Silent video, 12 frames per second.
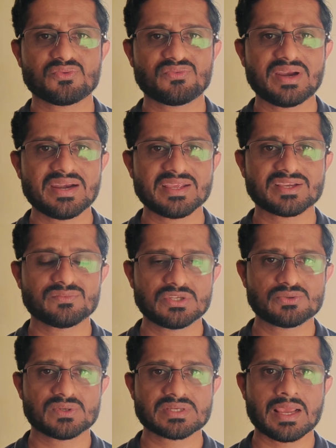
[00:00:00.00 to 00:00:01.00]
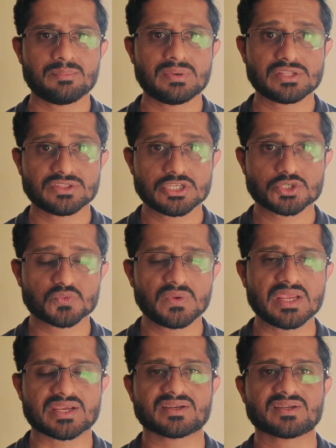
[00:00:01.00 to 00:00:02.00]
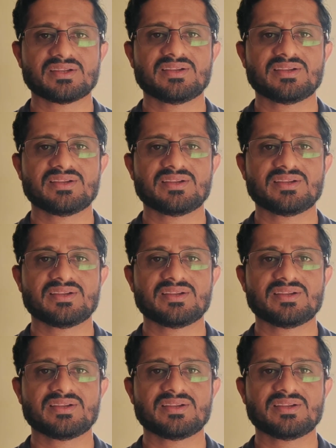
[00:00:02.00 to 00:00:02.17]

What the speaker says: wedding, which was happening this week.